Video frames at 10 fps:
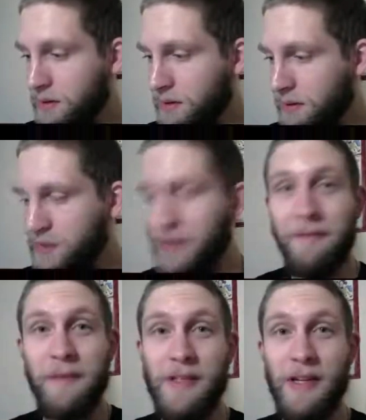is our
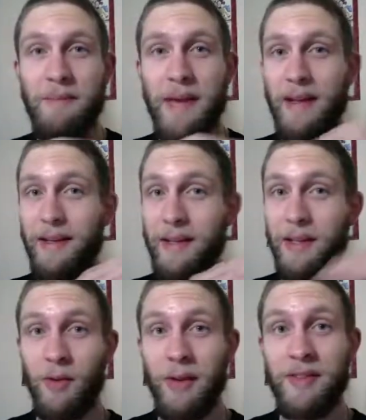first time
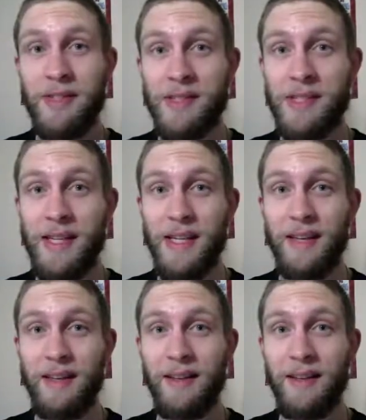battling, or even seeing,